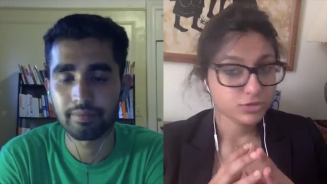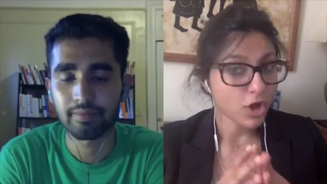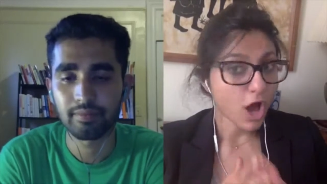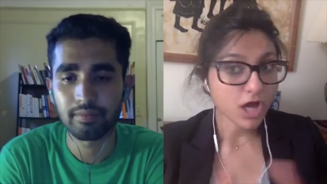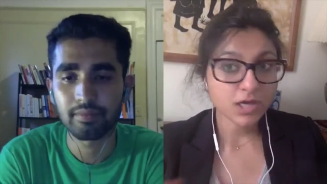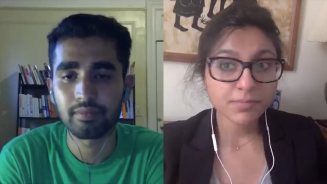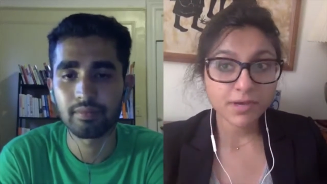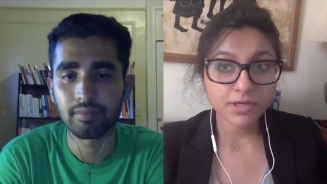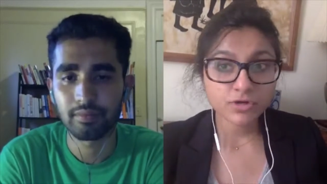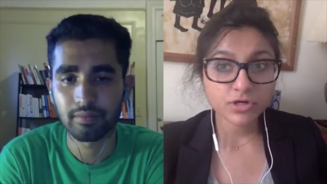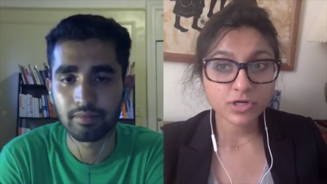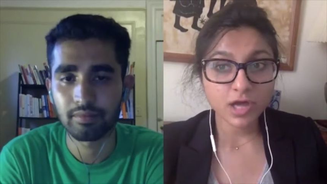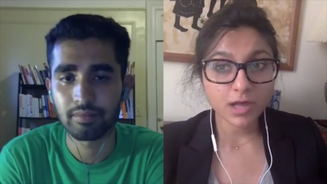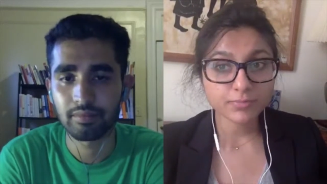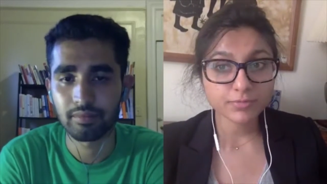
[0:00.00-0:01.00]
Speaker 1: talk about
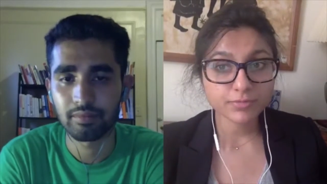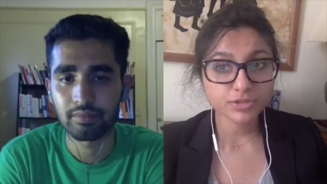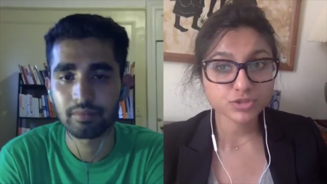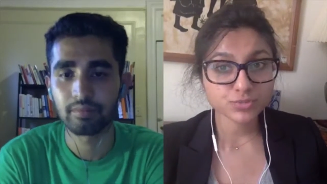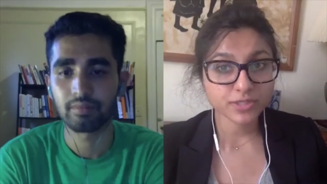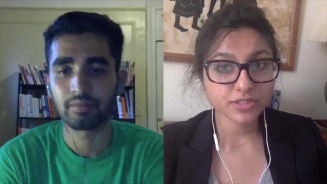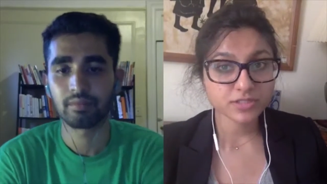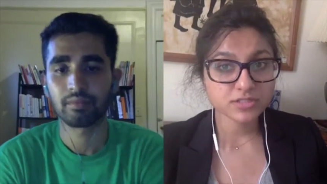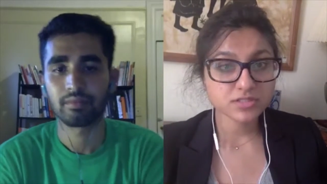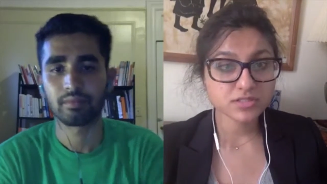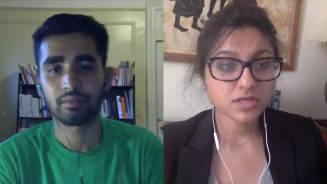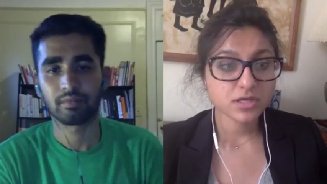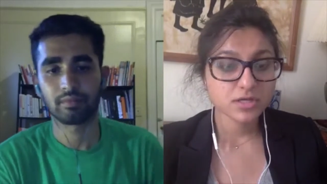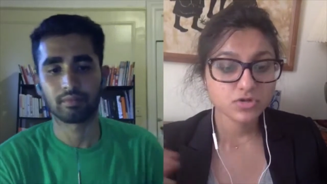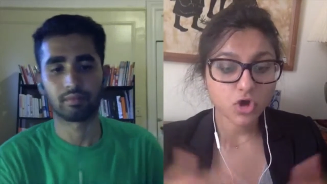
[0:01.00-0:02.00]
your
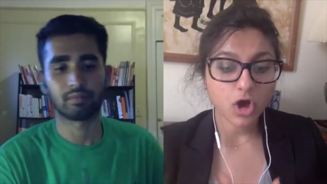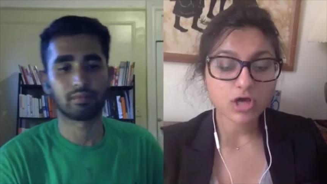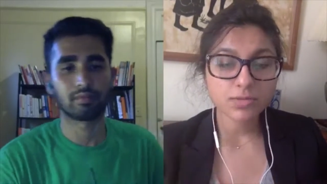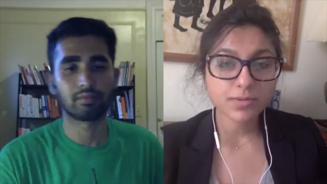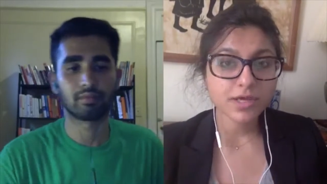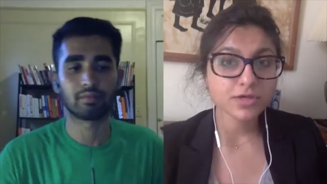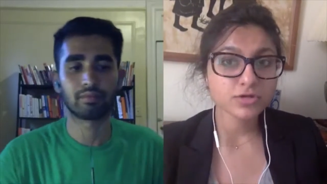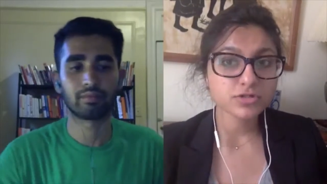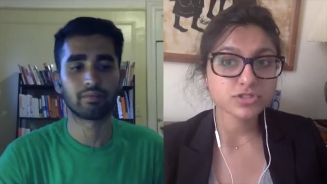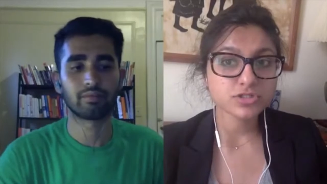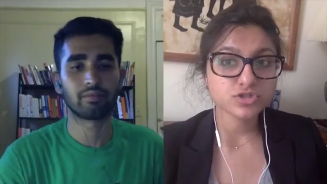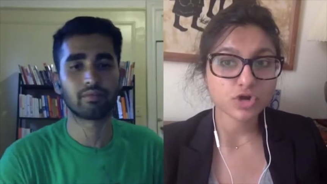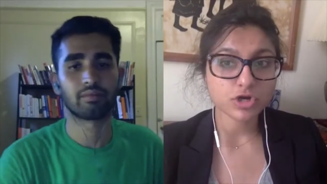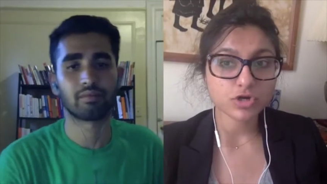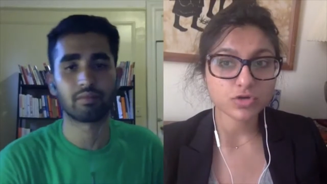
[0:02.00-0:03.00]
accomplishments, talk about your
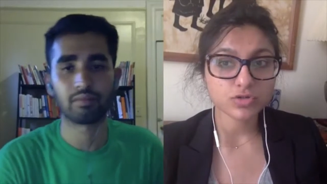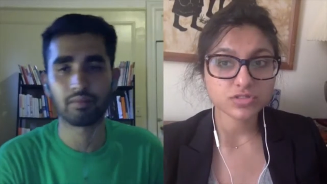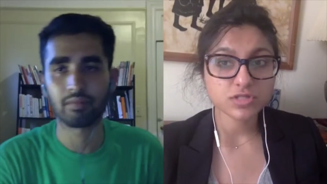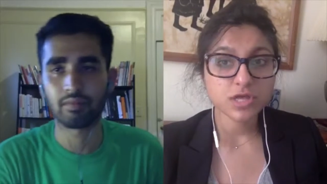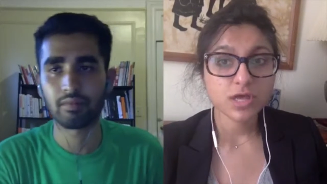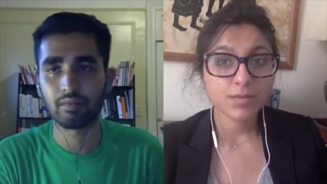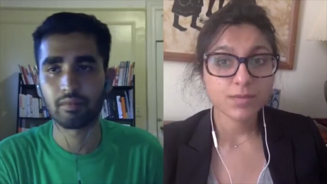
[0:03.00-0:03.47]
struggles,